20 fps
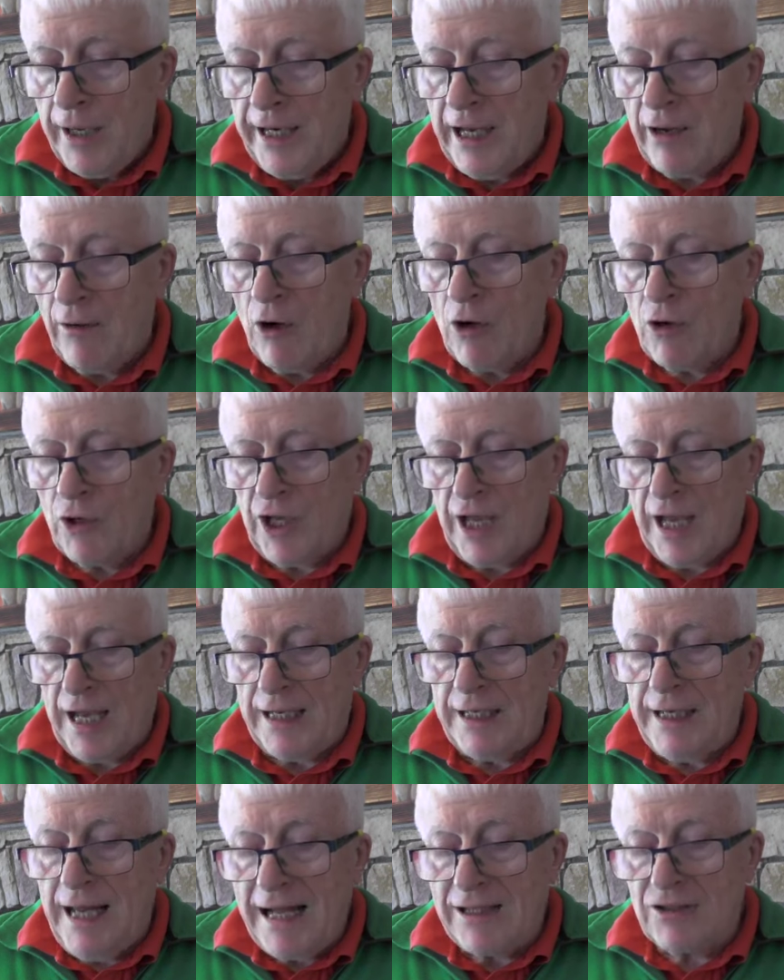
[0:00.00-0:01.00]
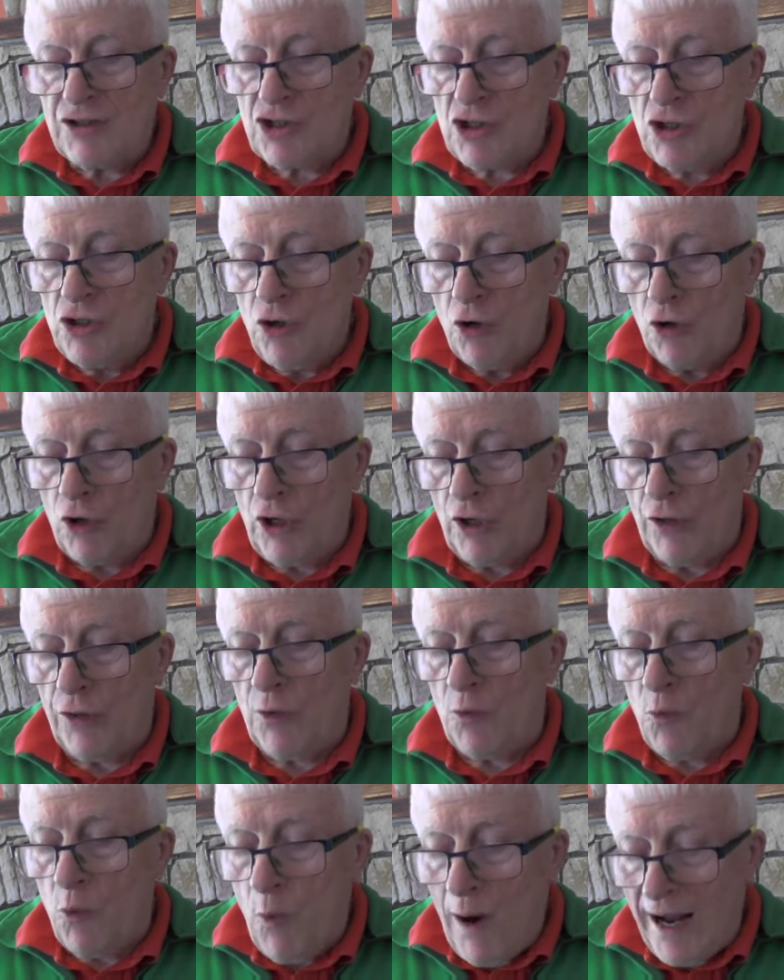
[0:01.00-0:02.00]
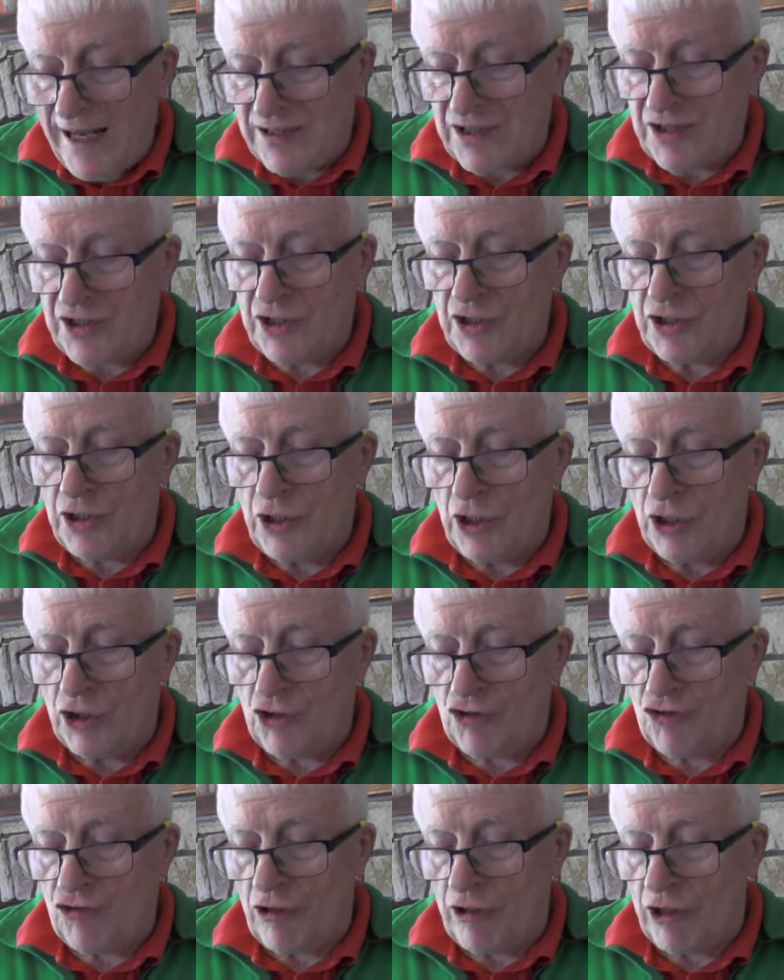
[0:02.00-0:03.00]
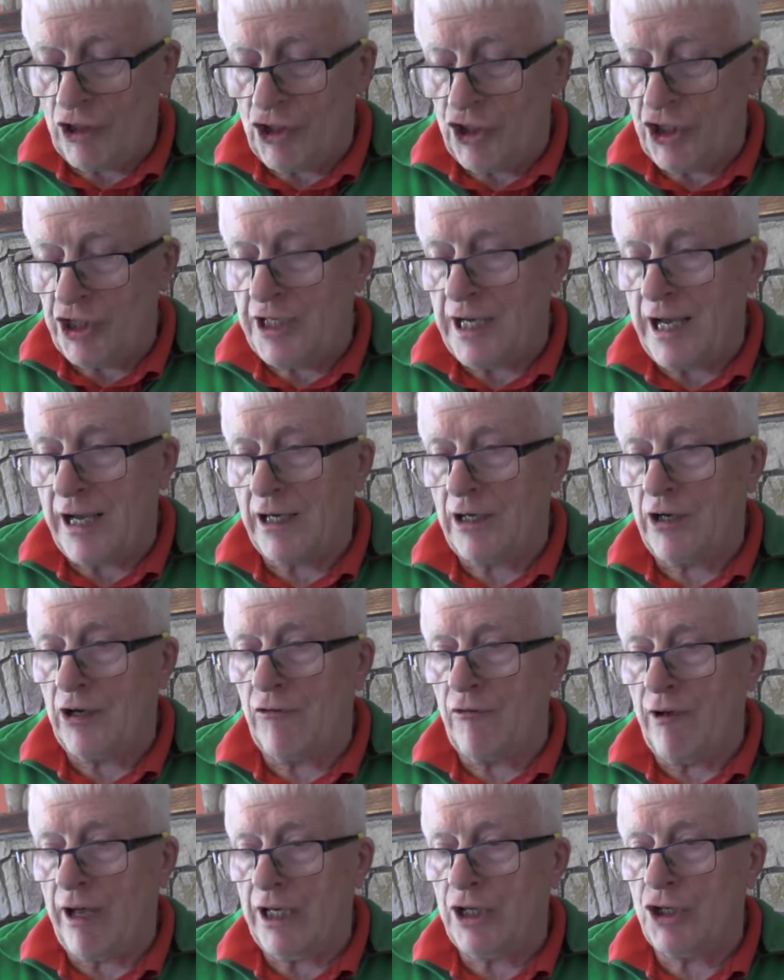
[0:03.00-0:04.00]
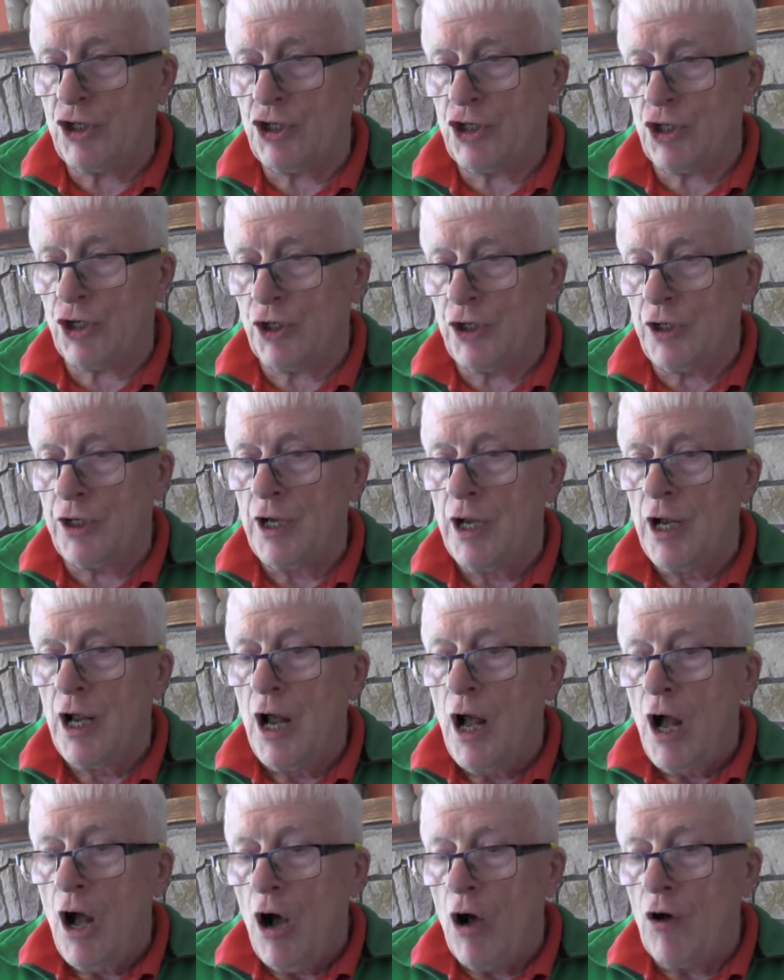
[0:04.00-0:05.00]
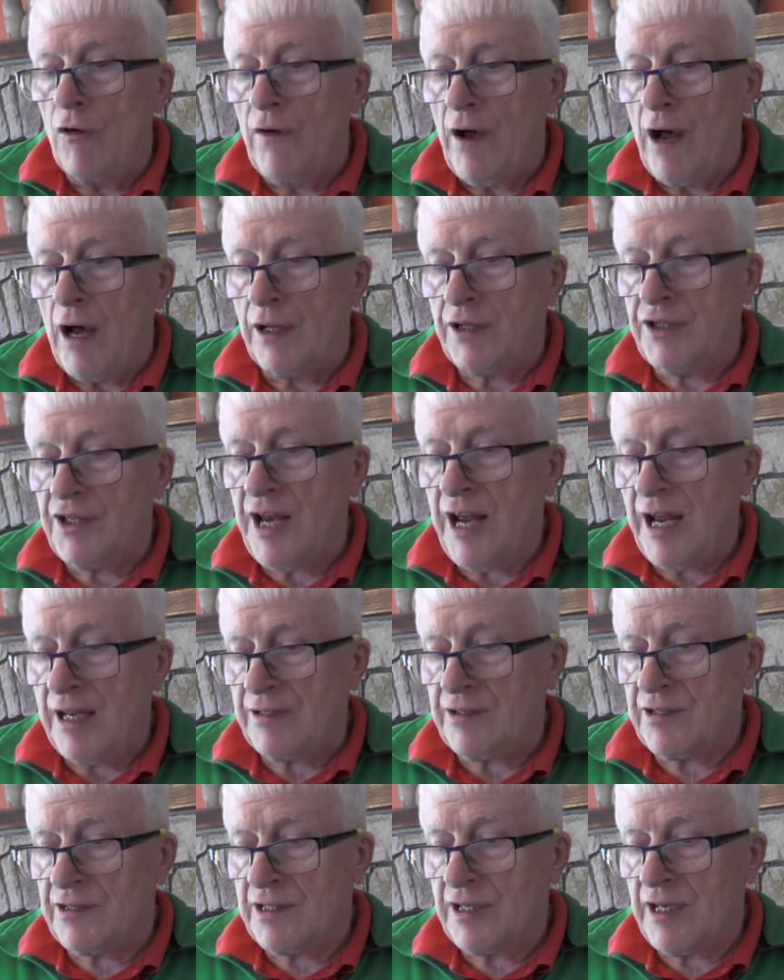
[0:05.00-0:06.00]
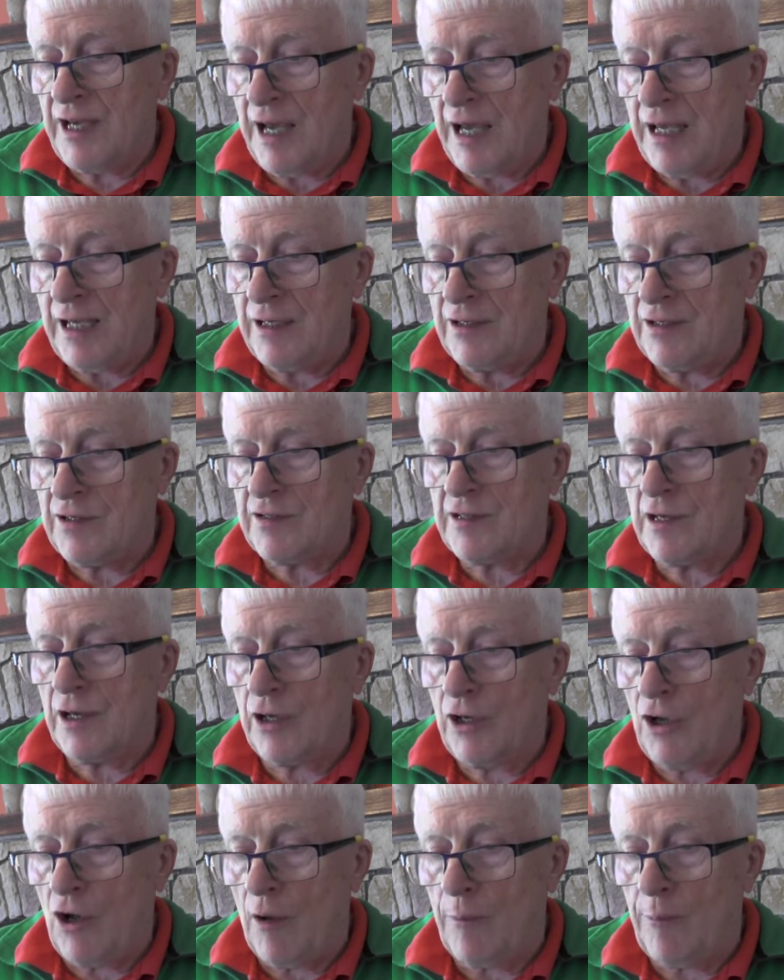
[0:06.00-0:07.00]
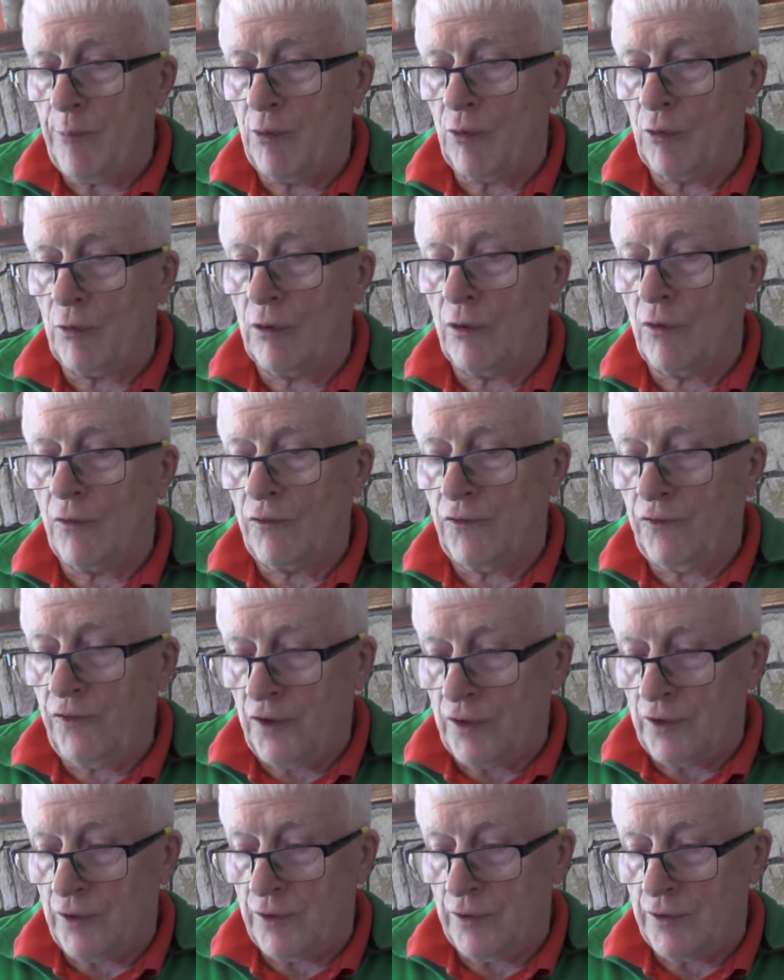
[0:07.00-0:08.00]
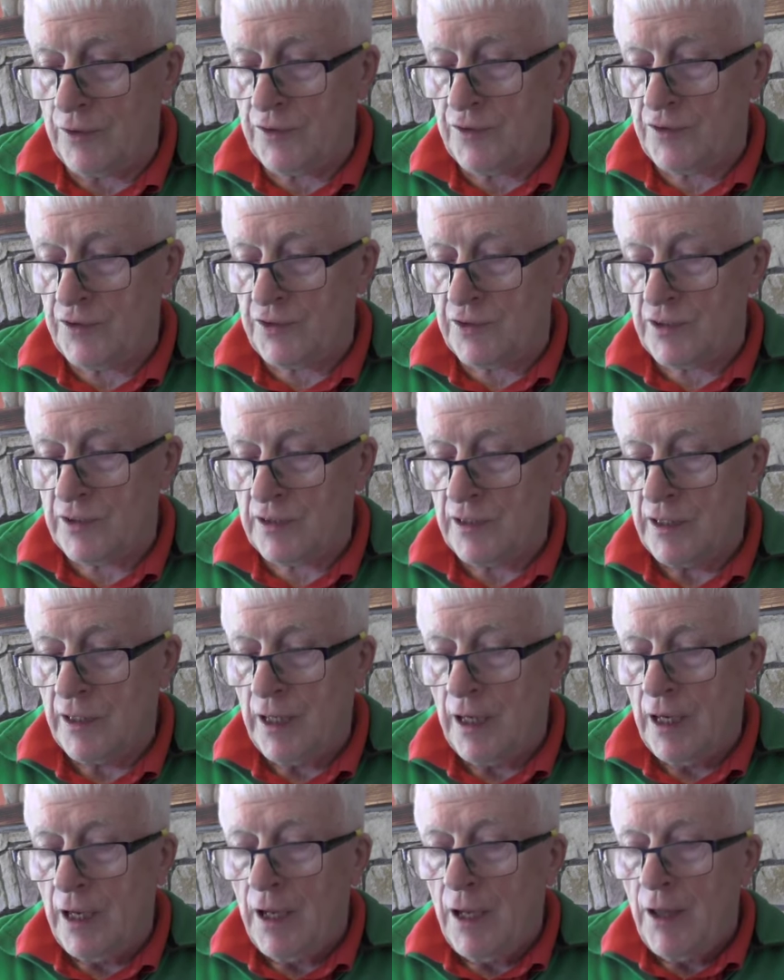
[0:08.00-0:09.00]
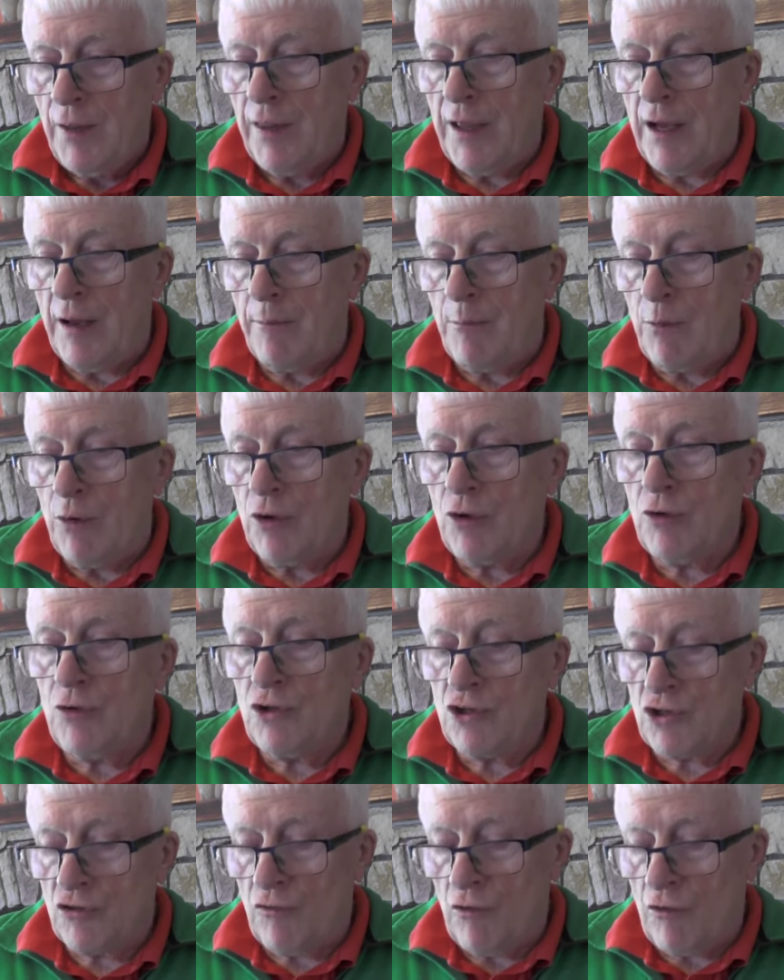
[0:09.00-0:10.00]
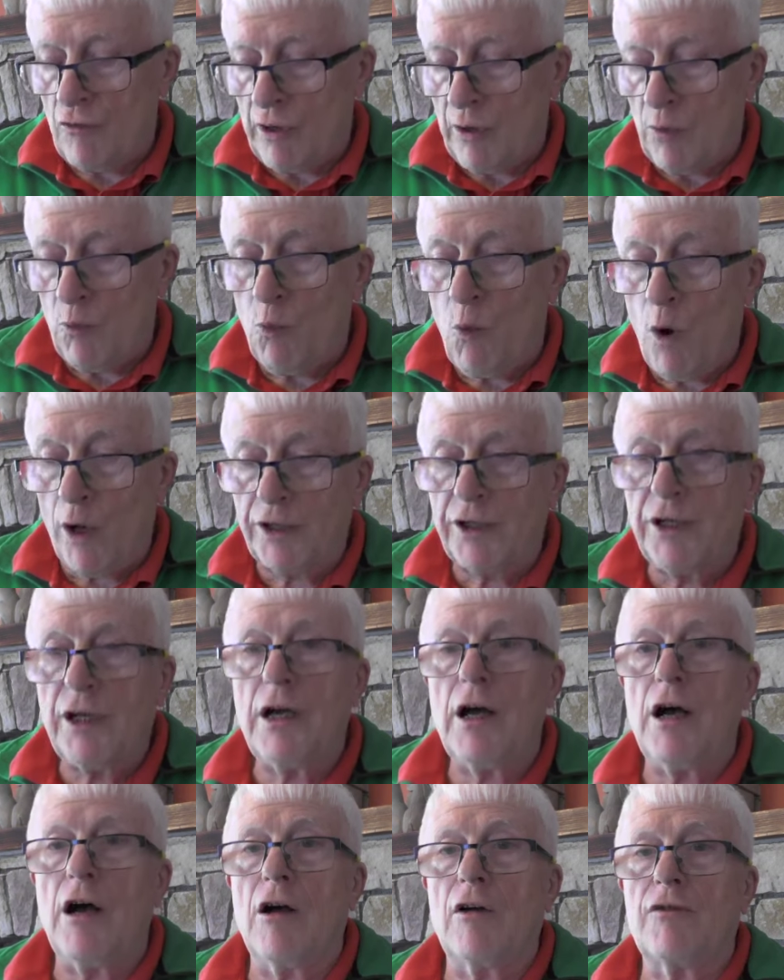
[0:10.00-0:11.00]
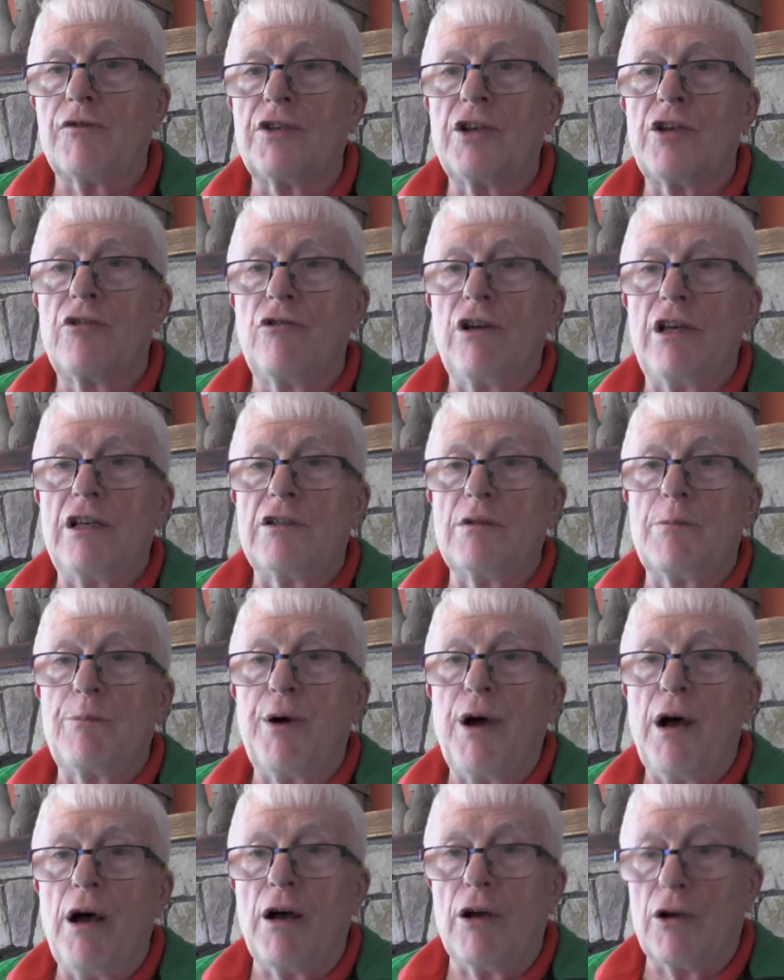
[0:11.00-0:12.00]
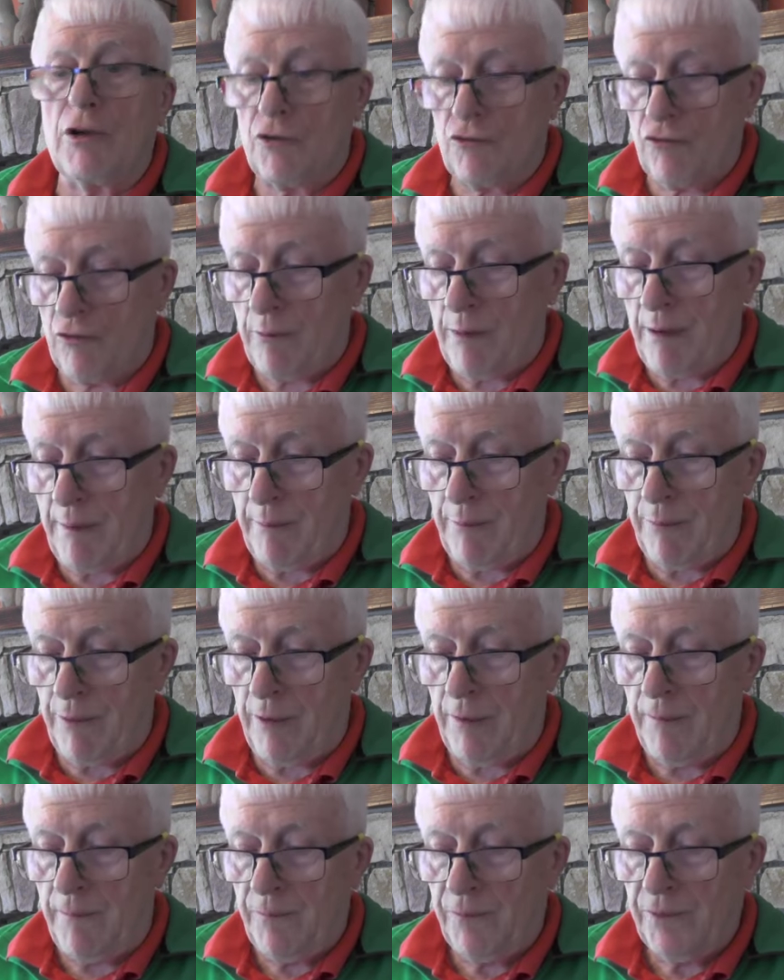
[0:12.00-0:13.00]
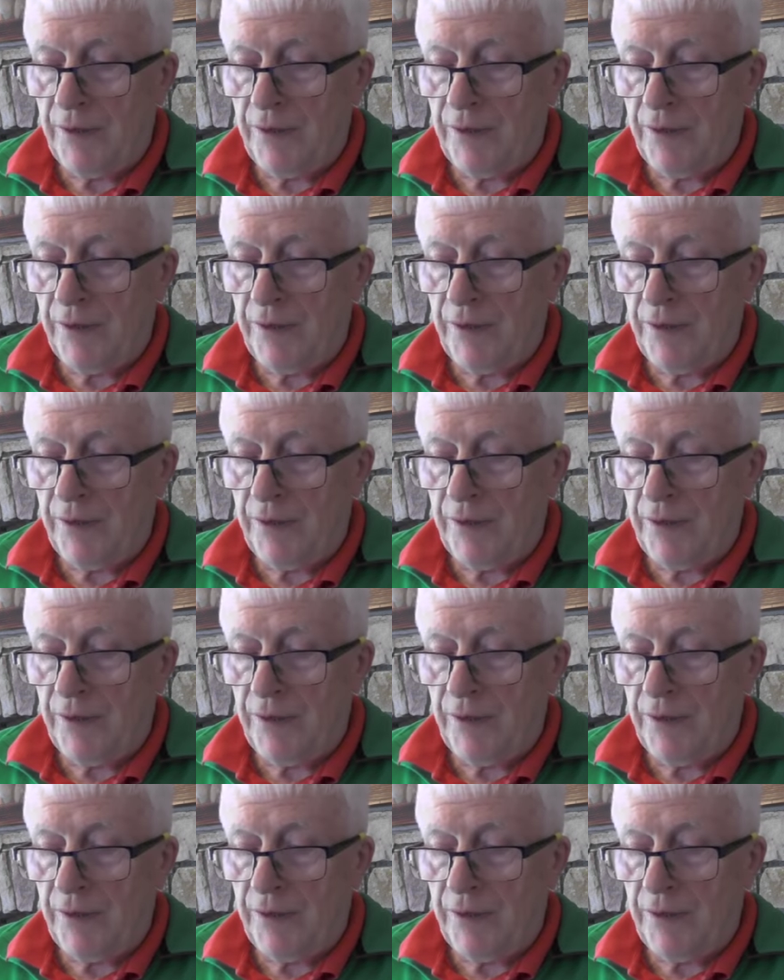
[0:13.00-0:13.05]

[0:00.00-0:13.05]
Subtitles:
Now, okay, let's look at the Western astrology declaration of our test case couple first. Their moons are only 1.5 degrees apart, remember.